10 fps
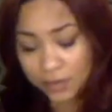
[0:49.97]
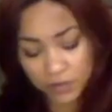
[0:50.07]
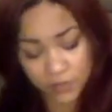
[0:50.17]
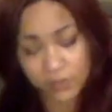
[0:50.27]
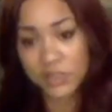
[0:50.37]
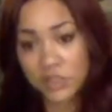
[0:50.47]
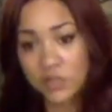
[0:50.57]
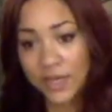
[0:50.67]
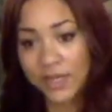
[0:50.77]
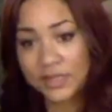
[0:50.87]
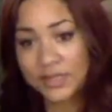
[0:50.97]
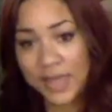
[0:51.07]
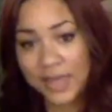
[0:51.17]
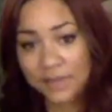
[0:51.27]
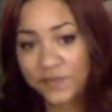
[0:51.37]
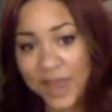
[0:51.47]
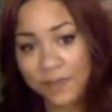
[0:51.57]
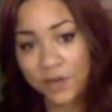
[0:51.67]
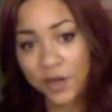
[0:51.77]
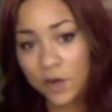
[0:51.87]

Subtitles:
to really stretch that fabric